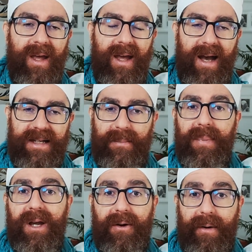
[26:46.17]
has a
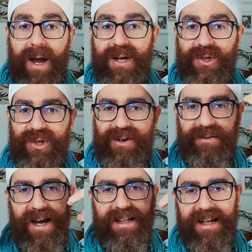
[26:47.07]
big crash,
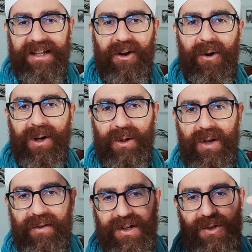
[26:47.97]
right? And the whole
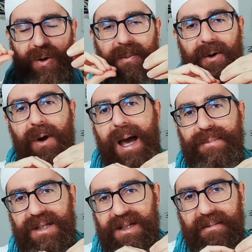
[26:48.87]
universe
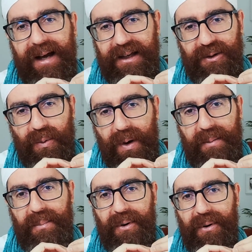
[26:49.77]
collapses back into
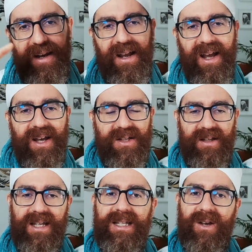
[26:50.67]
one point.
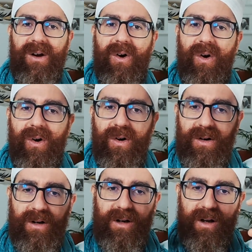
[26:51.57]
So this
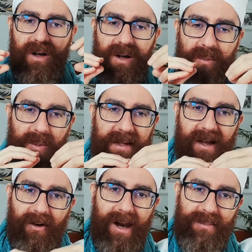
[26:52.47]
Ong would be
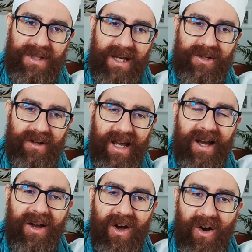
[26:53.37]
the collapsation,
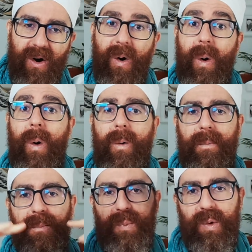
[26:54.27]
yeah?
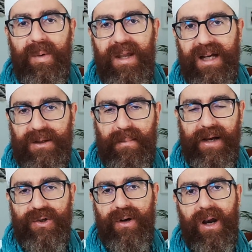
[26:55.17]
Om would be the
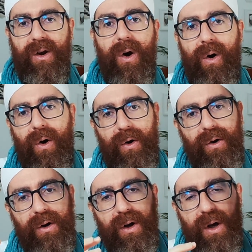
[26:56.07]
expansion, and
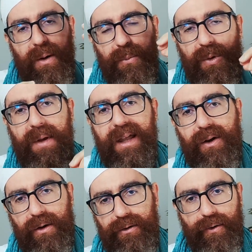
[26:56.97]
Ong would be the
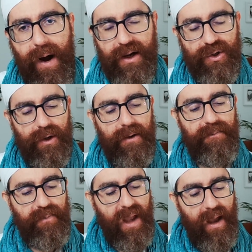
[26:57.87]
contraction.
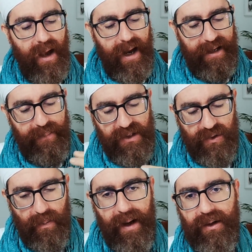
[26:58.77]
And it
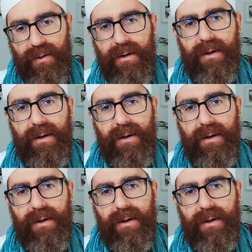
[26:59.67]
brings you back to your